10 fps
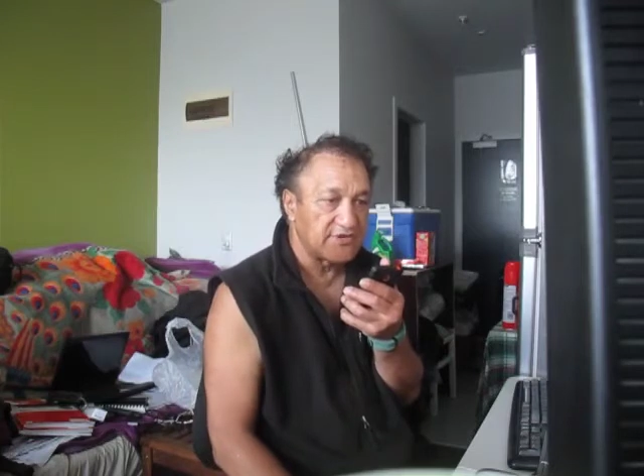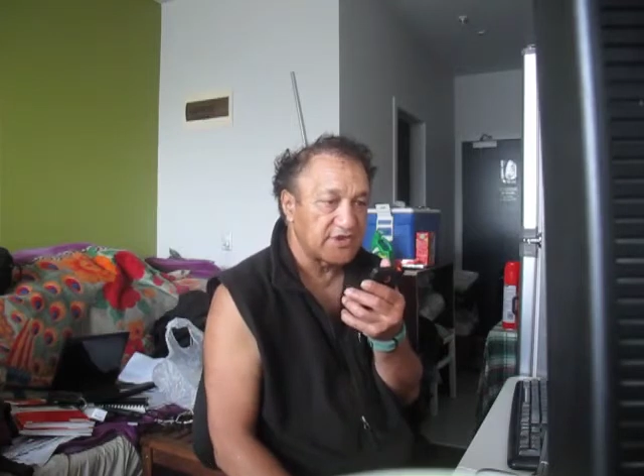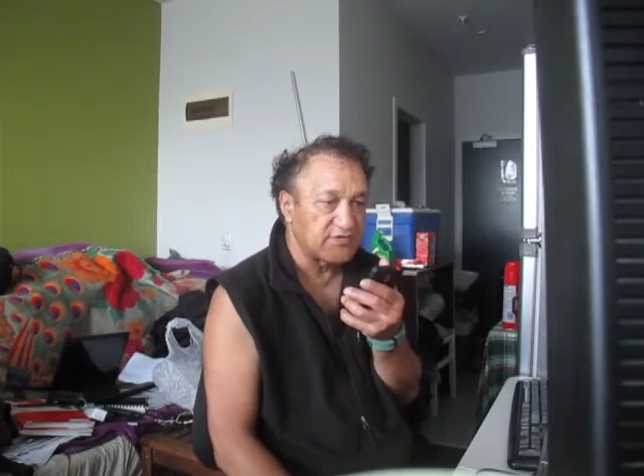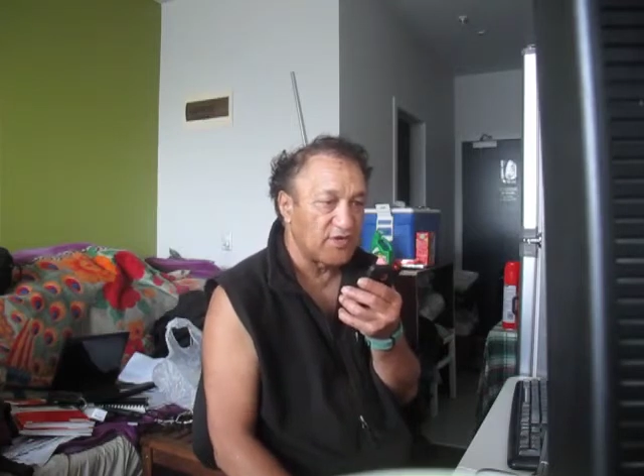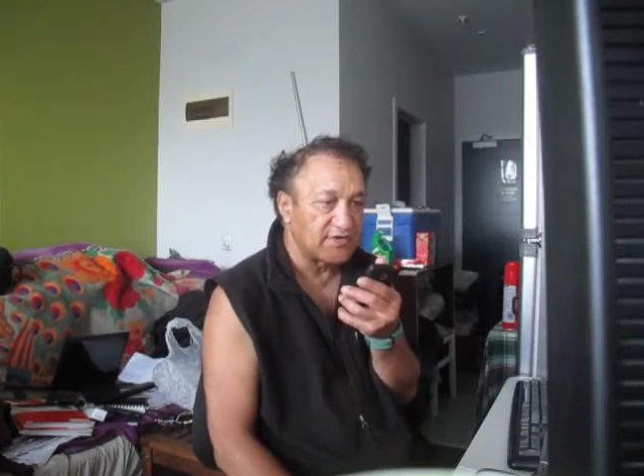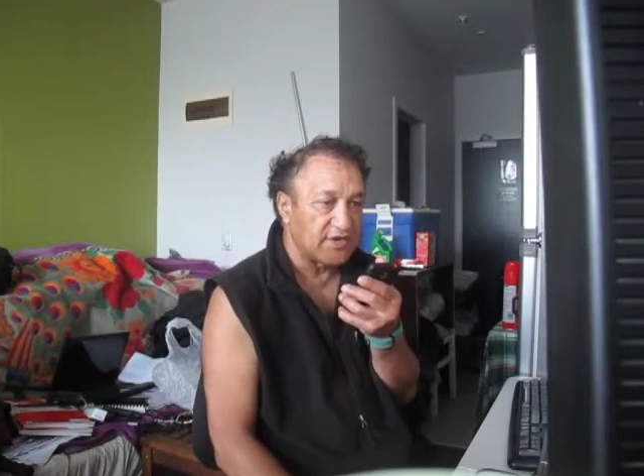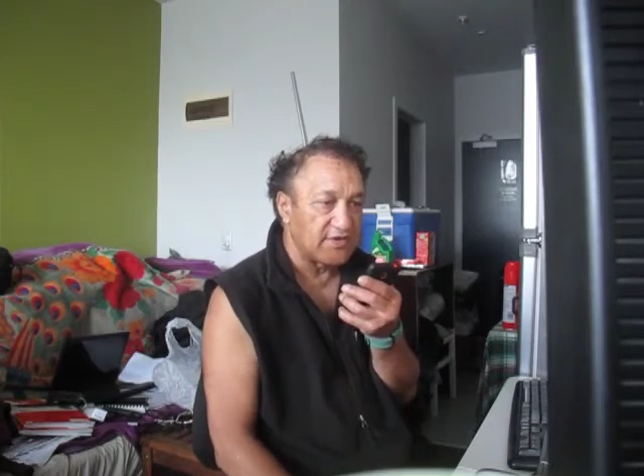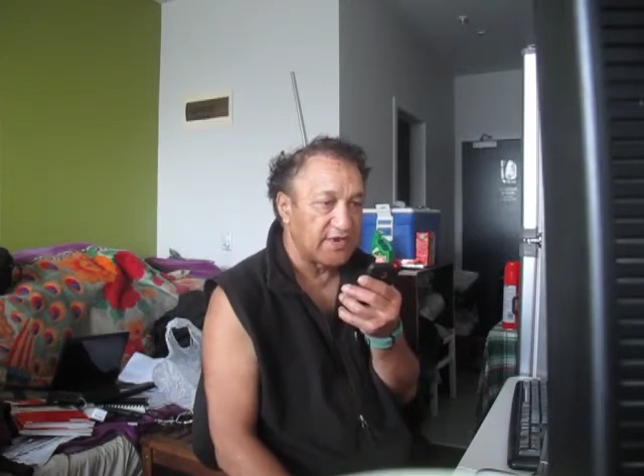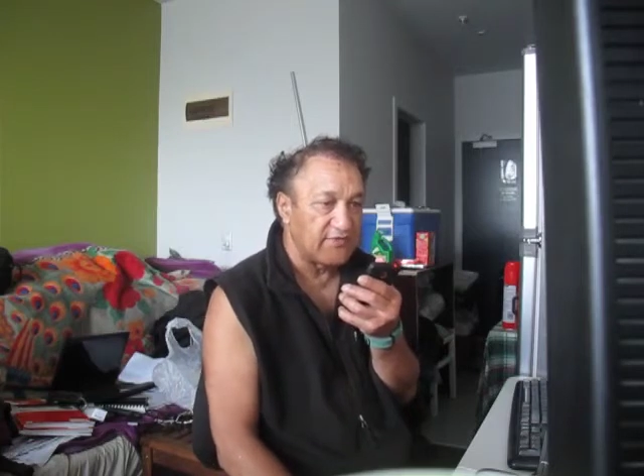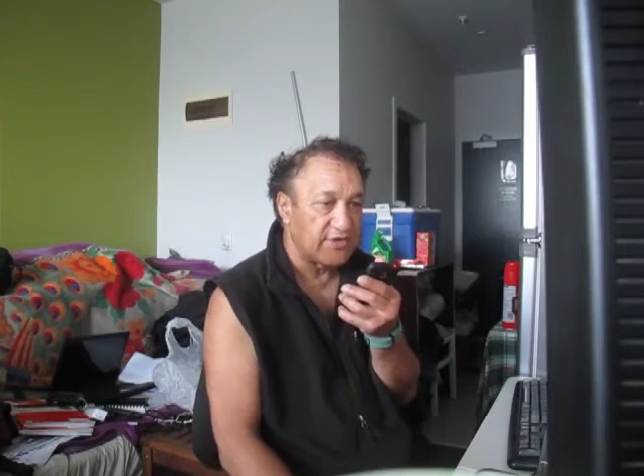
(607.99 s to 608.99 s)
just want to
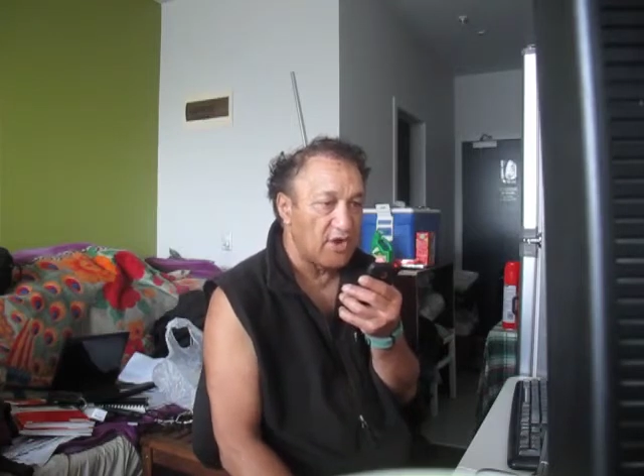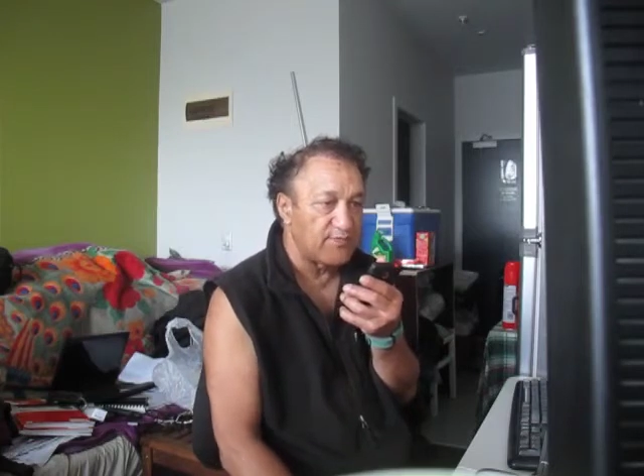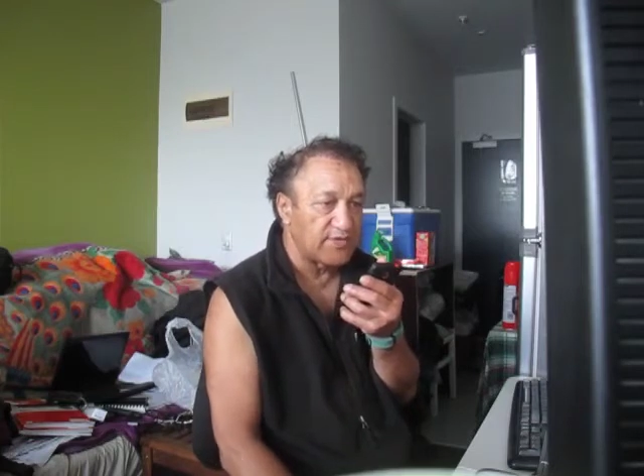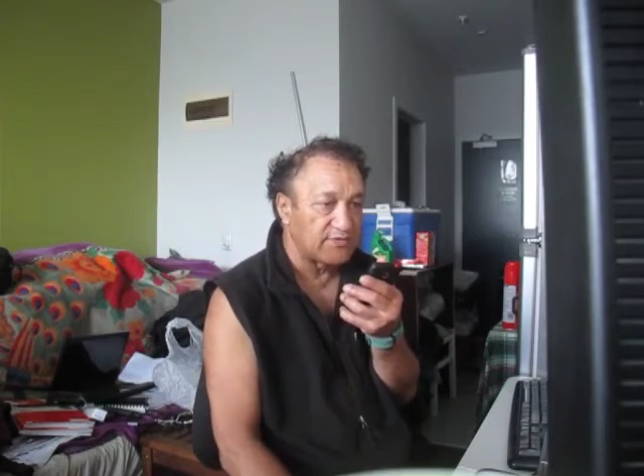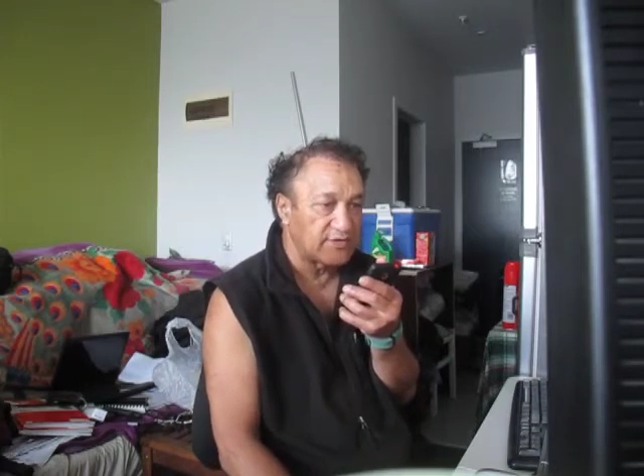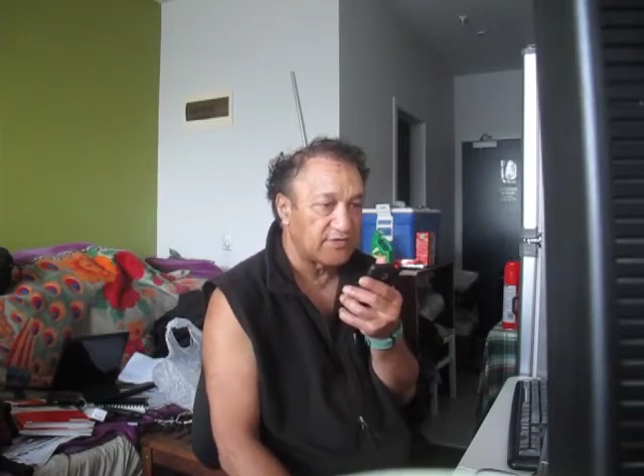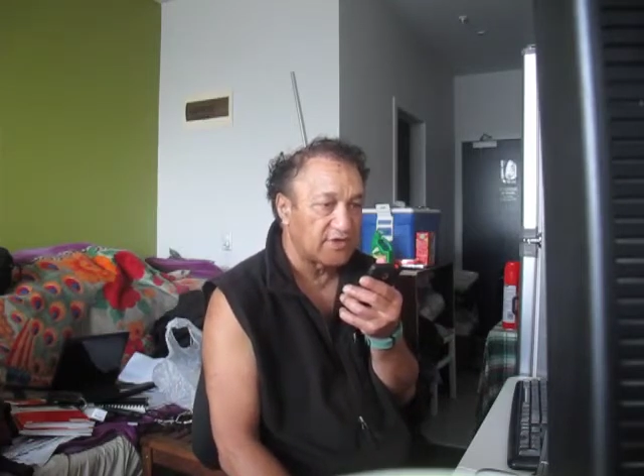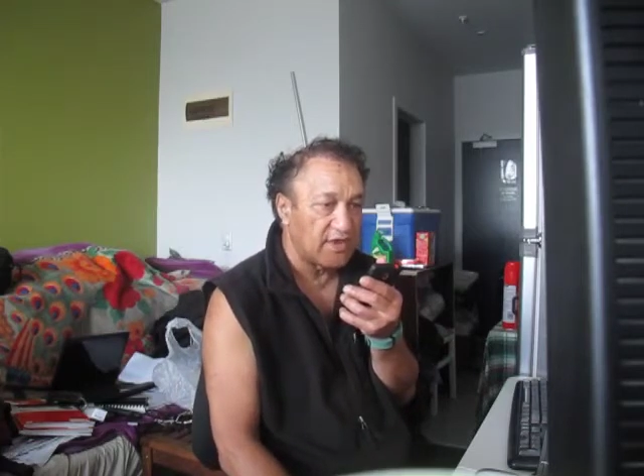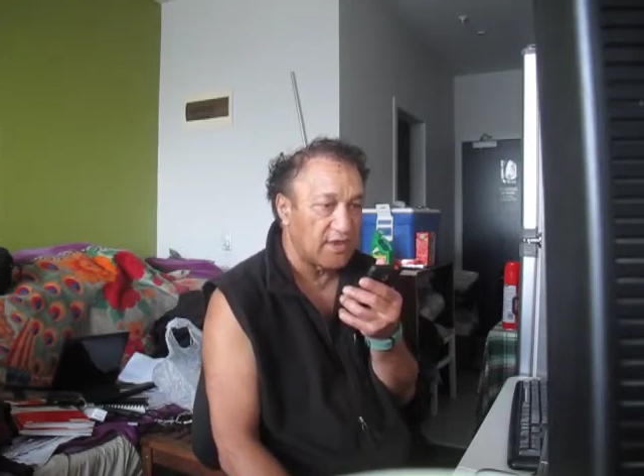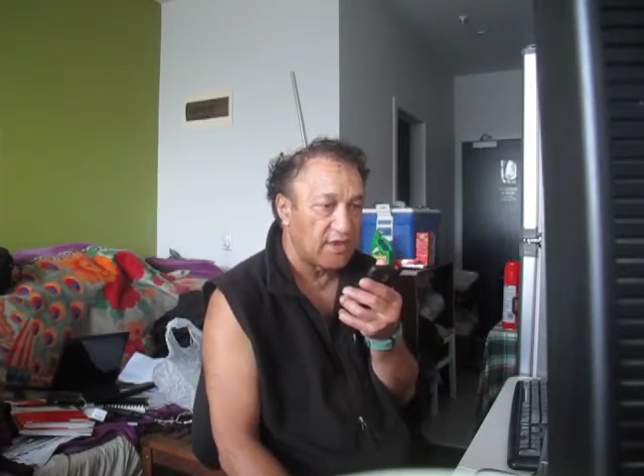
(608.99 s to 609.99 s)
leave it open to
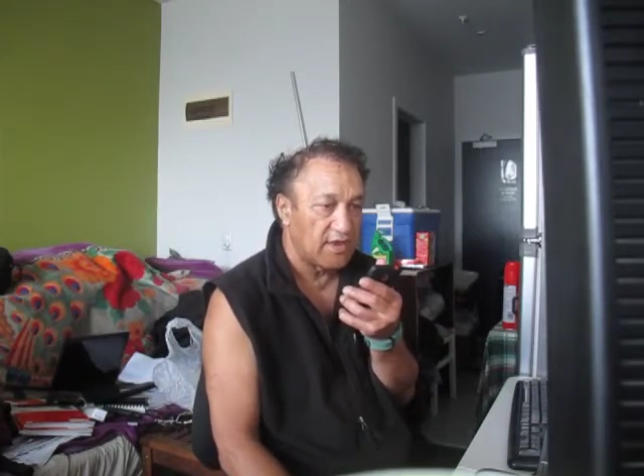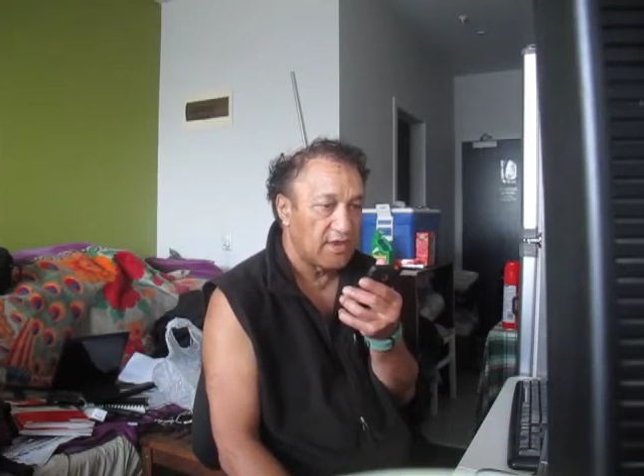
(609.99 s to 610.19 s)
the,